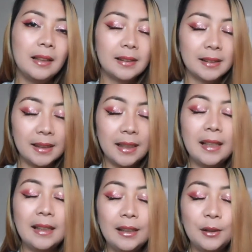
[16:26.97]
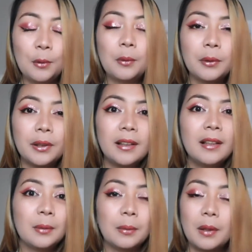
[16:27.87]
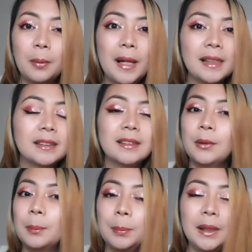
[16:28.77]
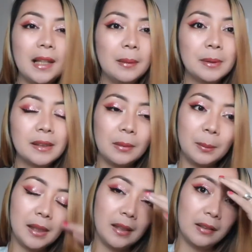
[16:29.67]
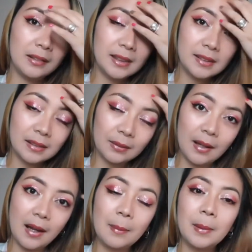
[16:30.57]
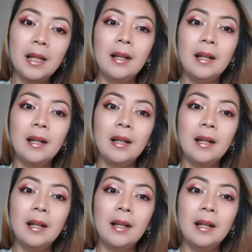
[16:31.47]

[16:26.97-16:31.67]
seeing your requests, your PMs to me on Instagram,